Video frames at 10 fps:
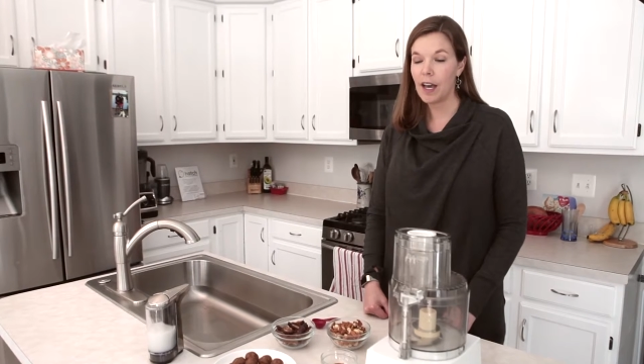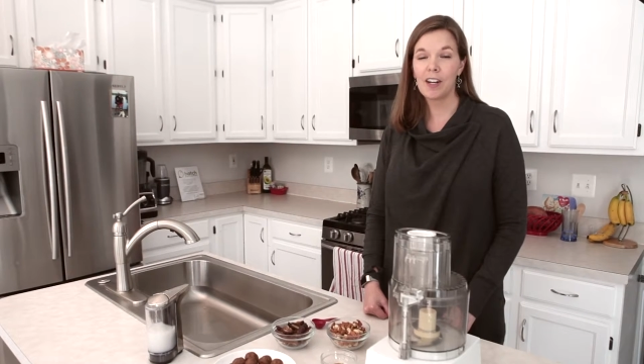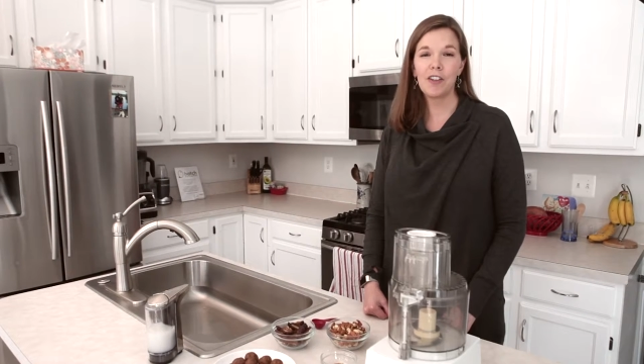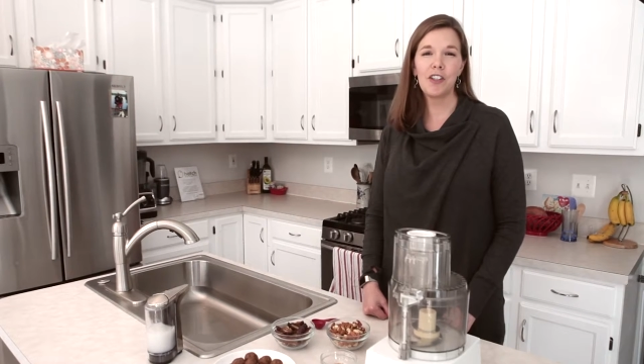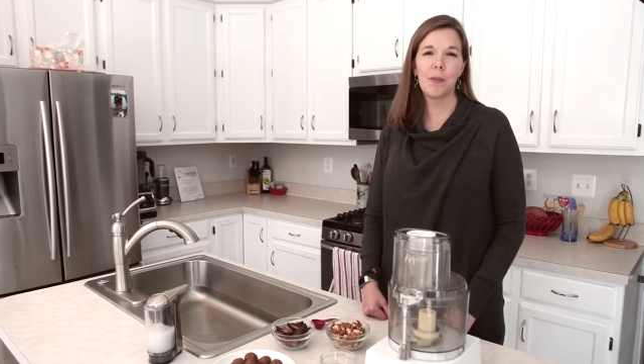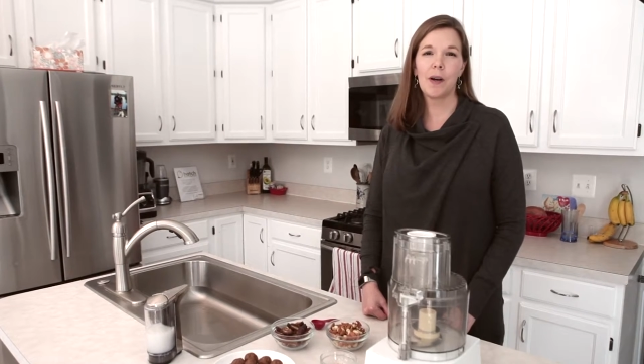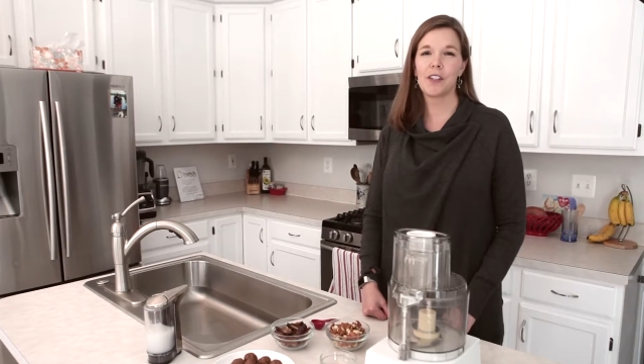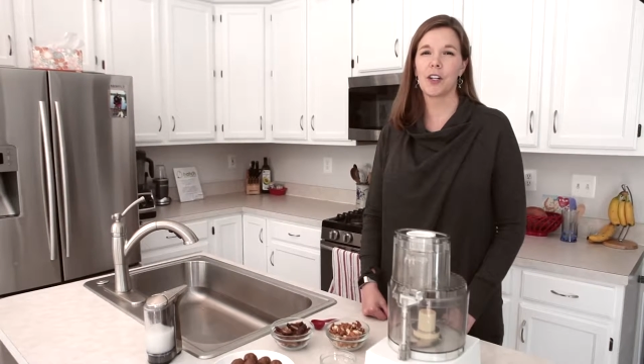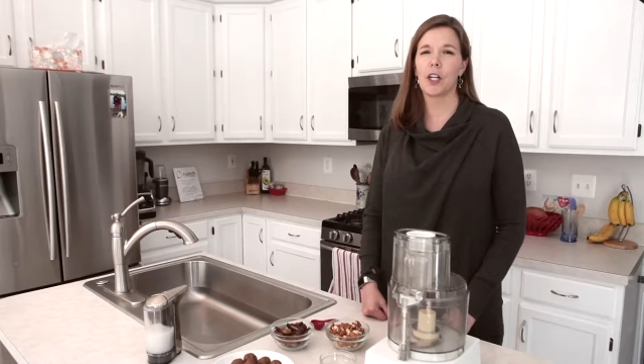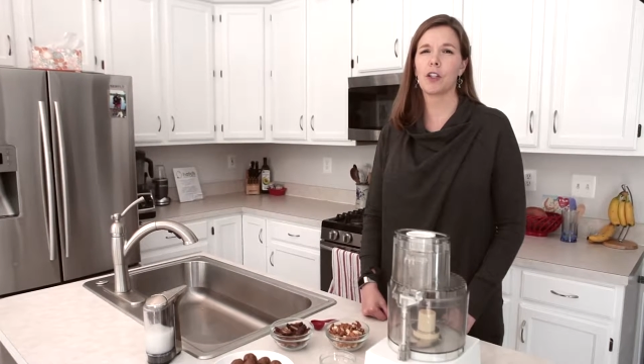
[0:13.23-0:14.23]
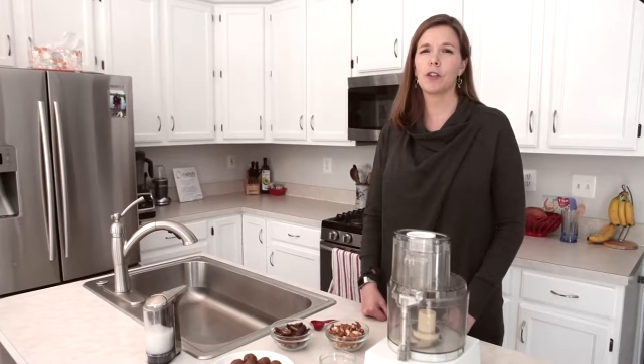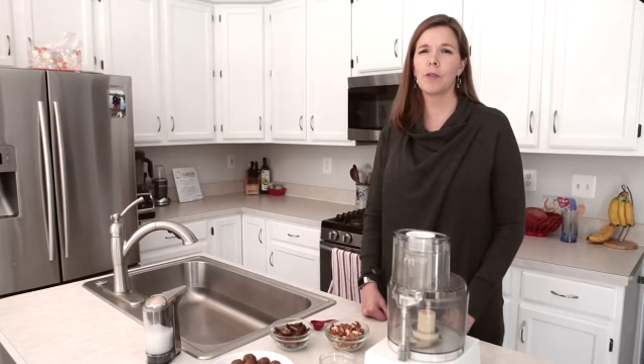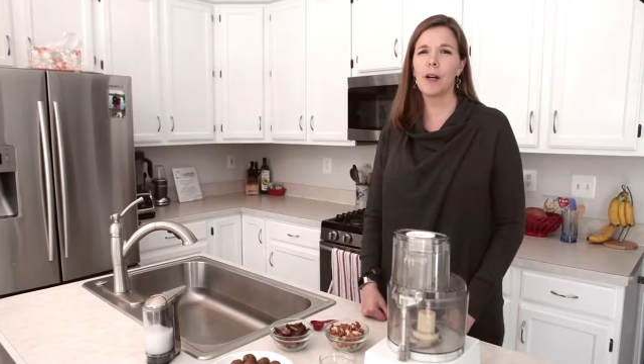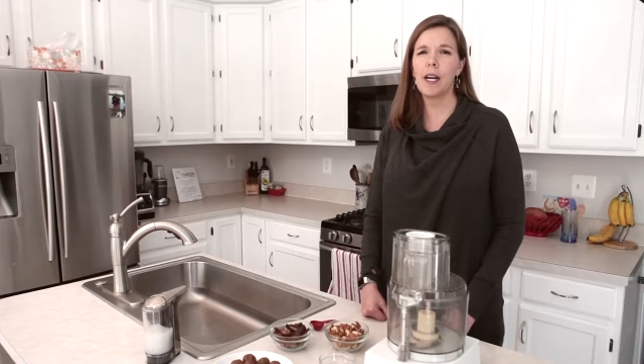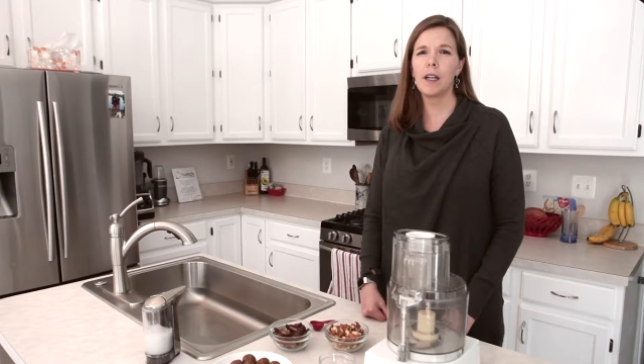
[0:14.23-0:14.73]
Energy balls are a
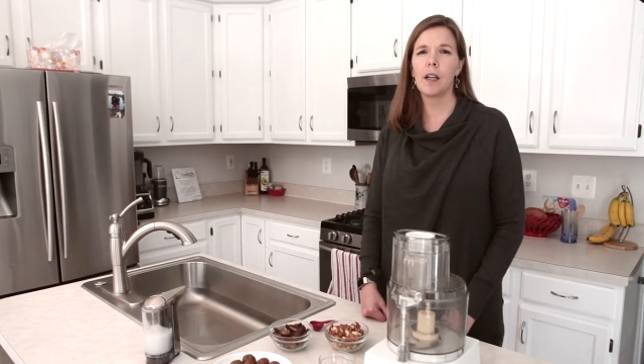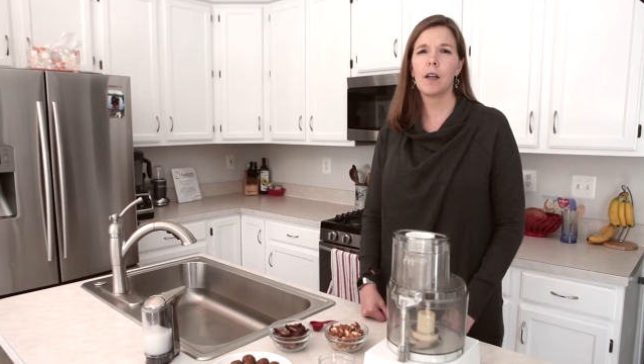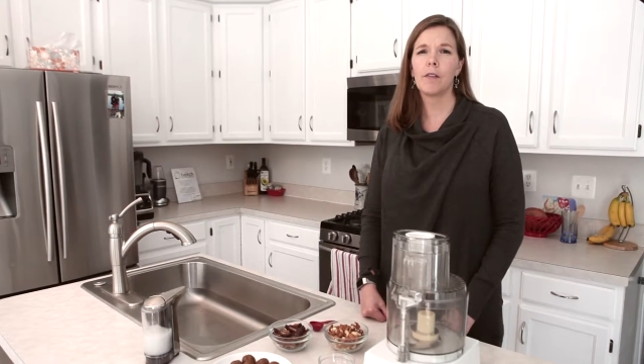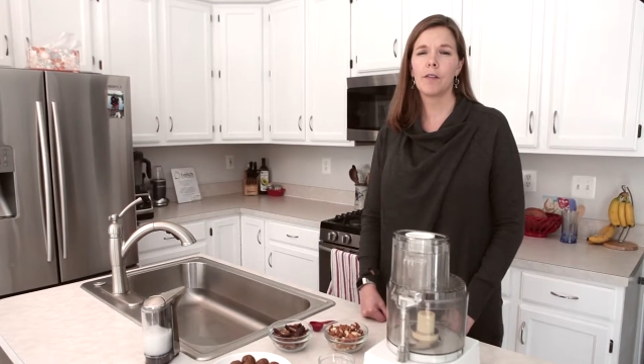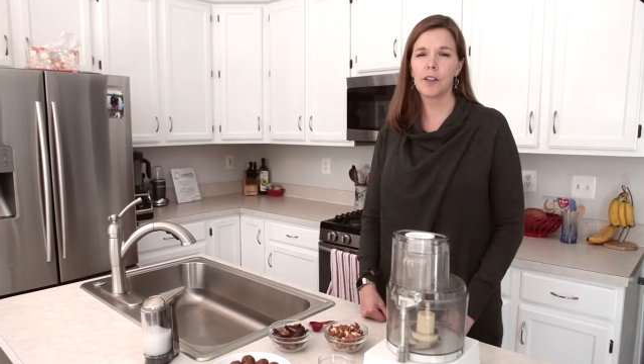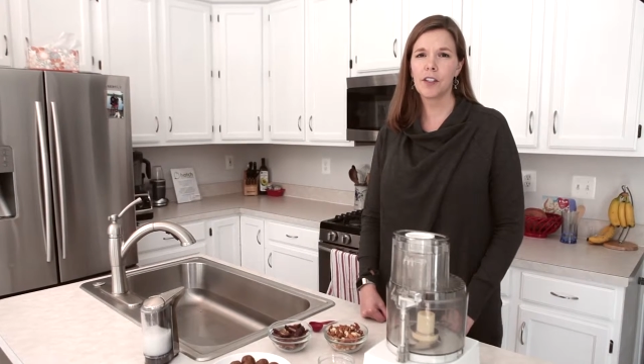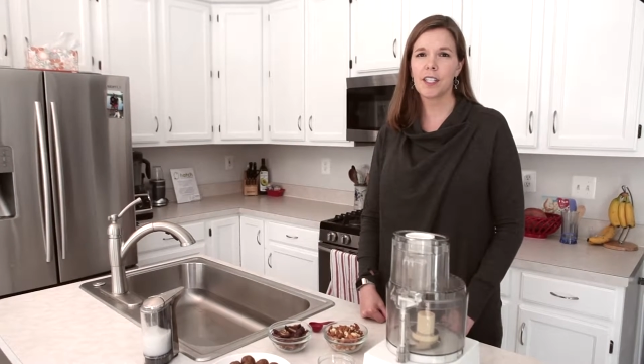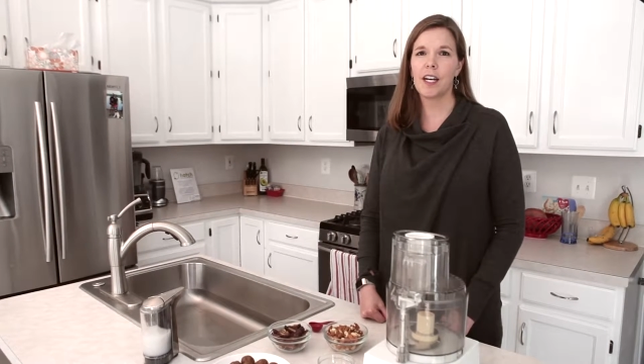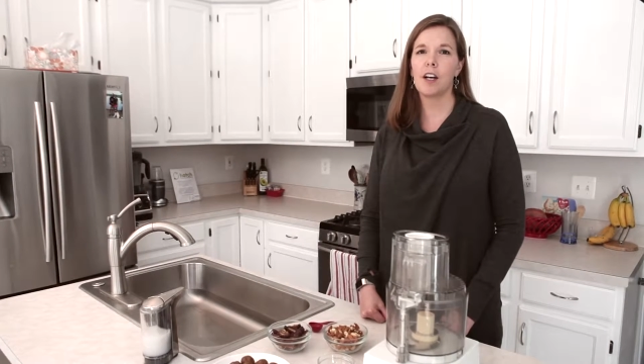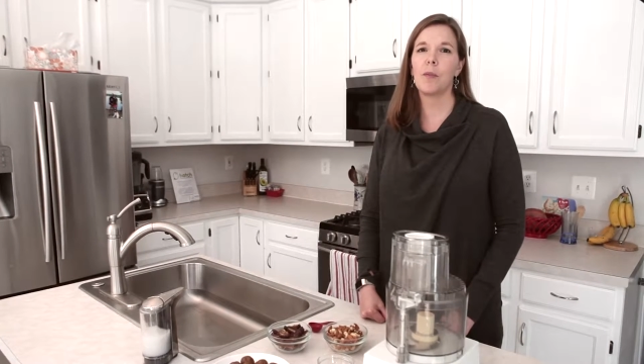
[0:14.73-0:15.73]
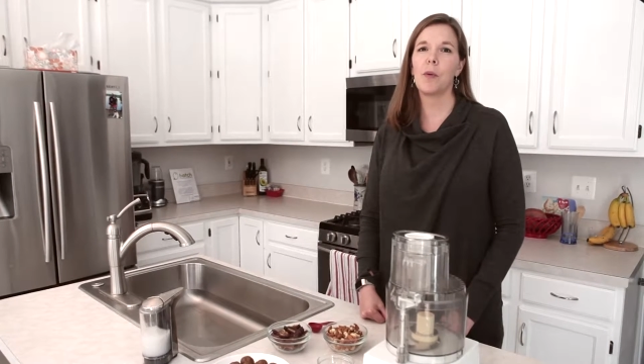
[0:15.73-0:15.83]
great, versatile,